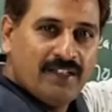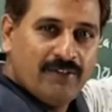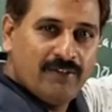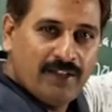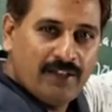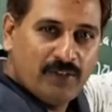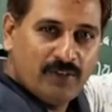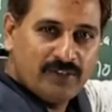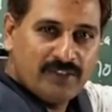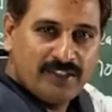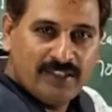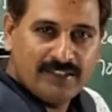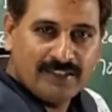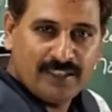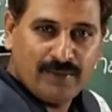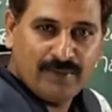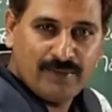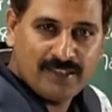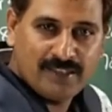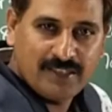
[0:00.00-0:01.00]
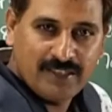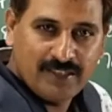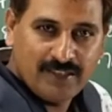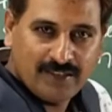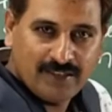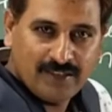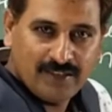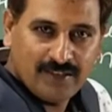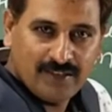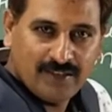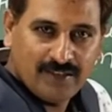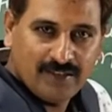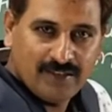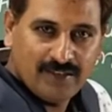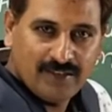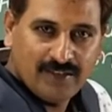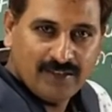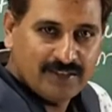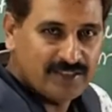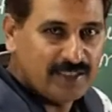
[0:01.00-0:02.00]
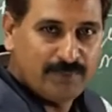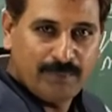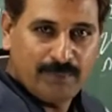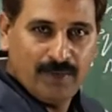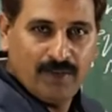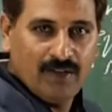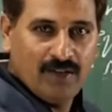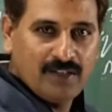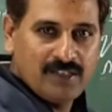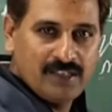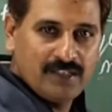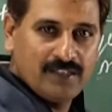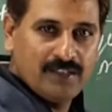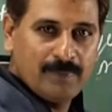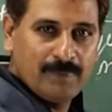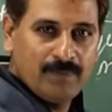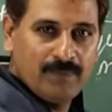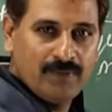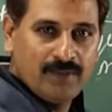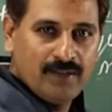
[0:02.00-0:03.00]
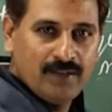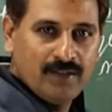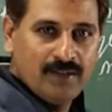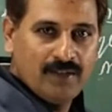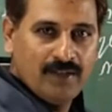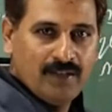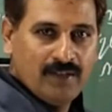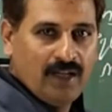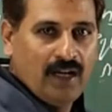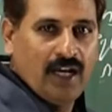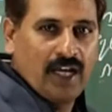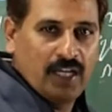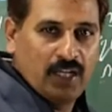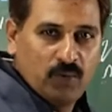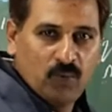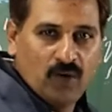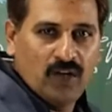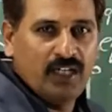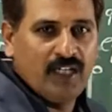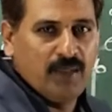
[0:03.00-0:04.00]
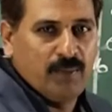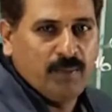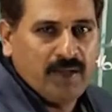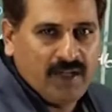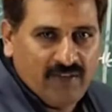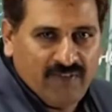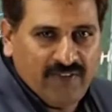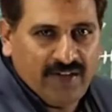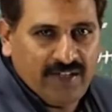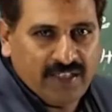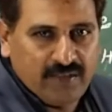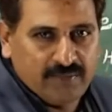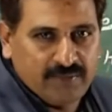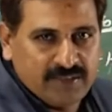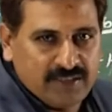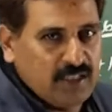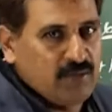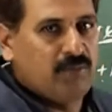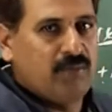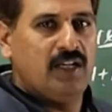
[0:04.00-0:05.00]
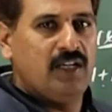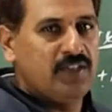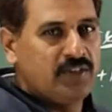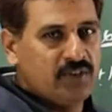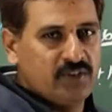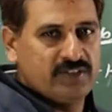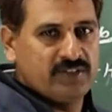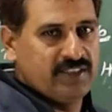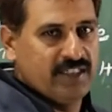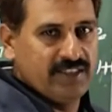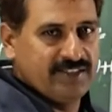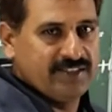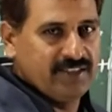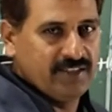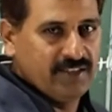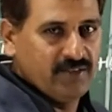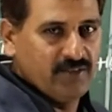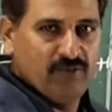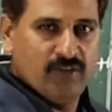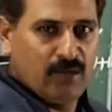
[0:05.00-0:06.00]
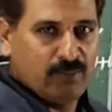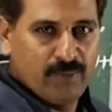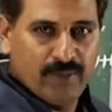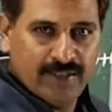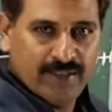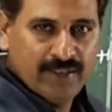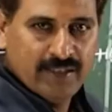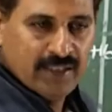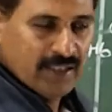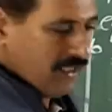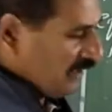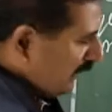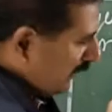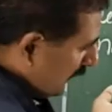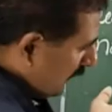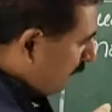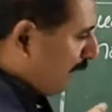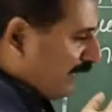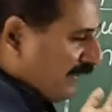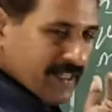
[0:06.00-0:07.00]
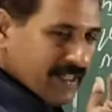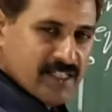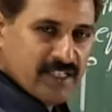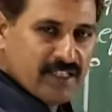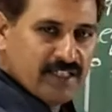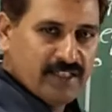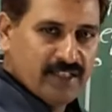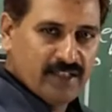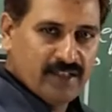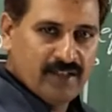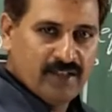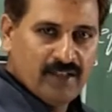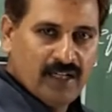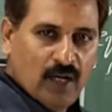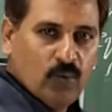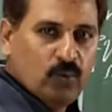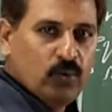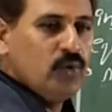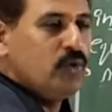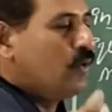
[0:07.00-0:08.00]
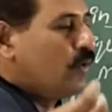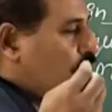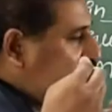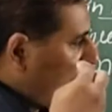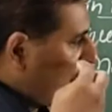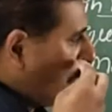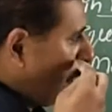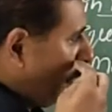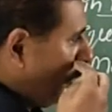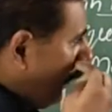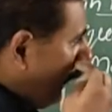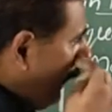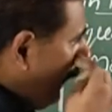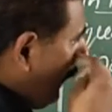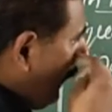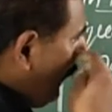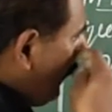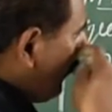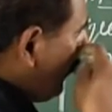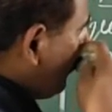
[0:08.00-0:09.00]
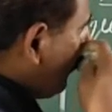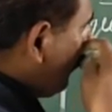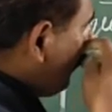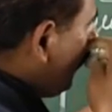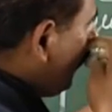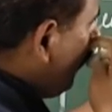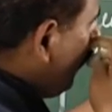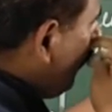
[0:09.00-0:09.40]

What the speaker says: We are using this chemistry here. Simple logic. I want number of atoms or molecules, that's it. For my explanation here. How do you know? You know